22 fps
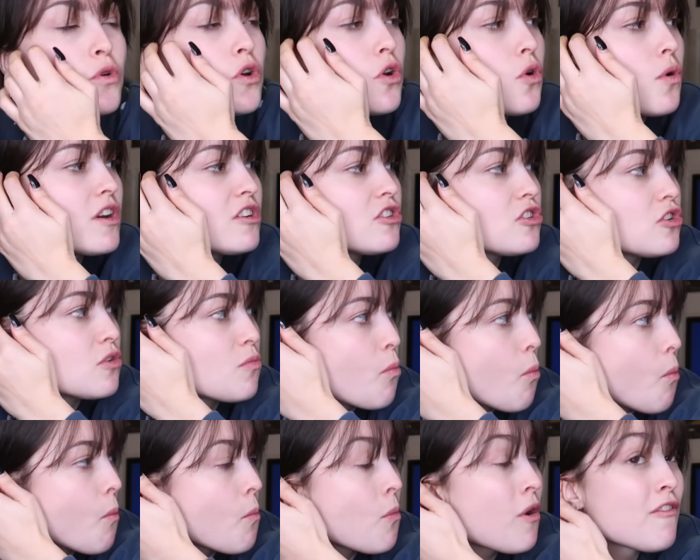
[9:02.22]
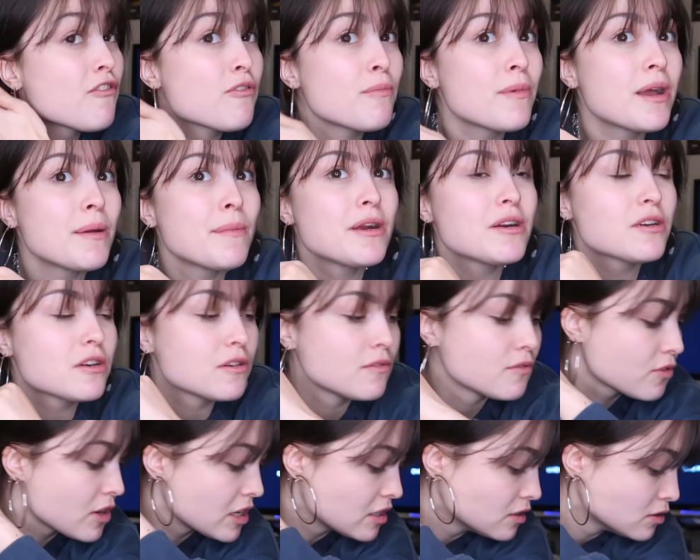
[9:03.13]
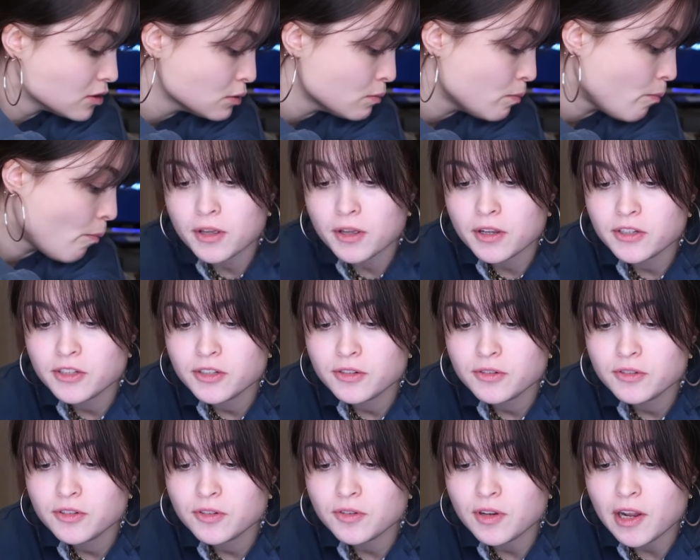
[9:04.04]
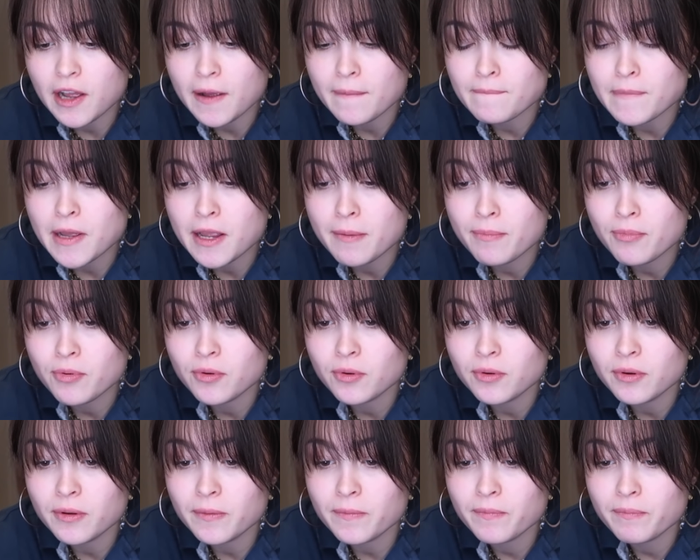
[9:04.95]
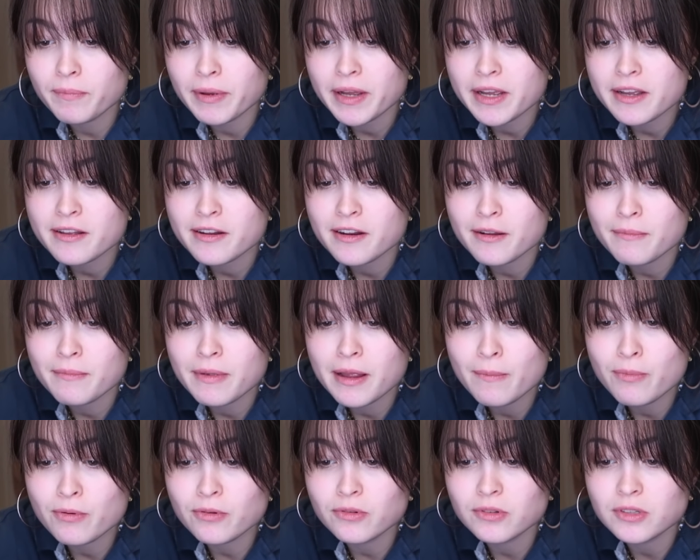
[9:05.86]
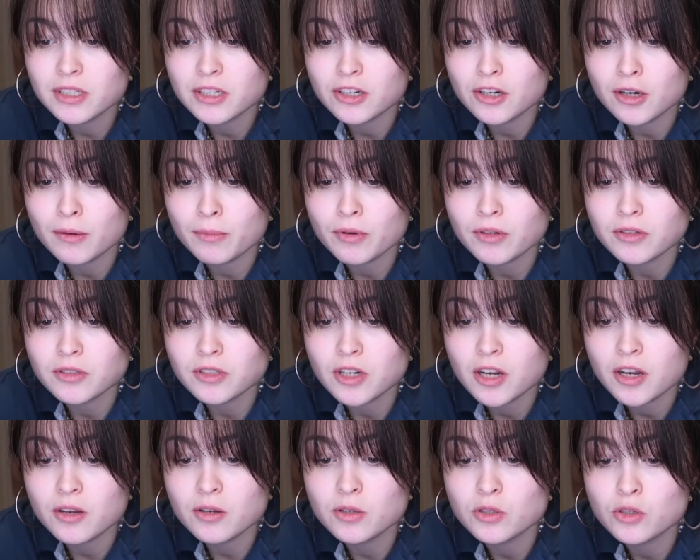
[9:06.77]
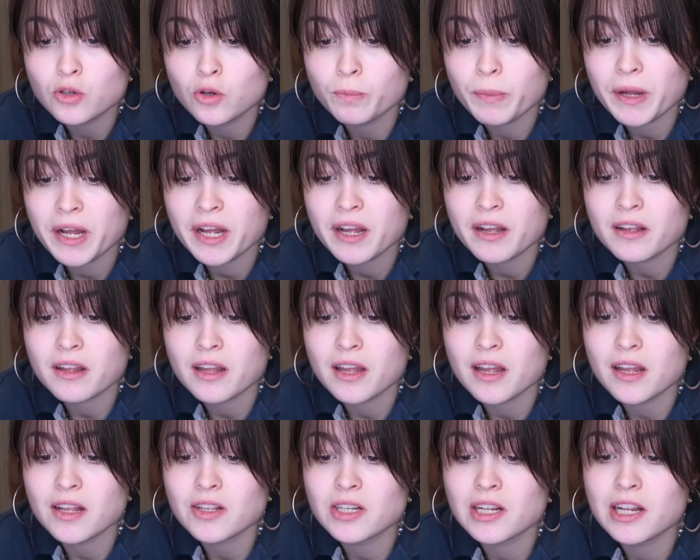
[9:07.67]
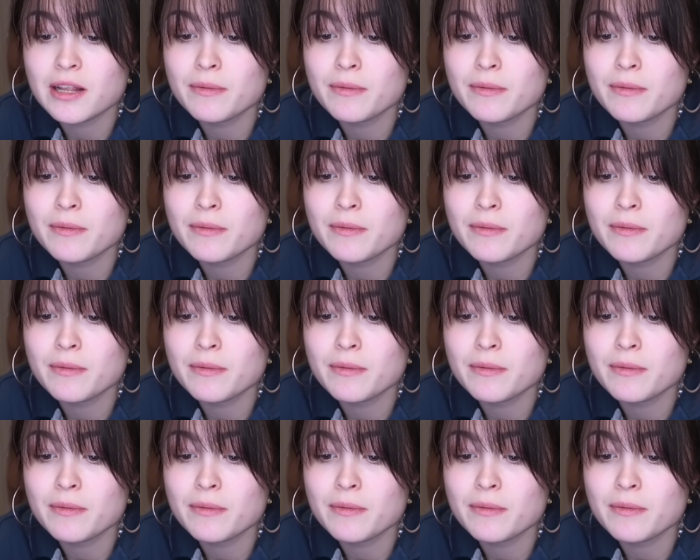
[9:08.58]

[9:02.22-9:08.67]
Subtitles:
Good question. One for my American friends. Could you do like maple, bacon and maple syrup on toast or pancakes?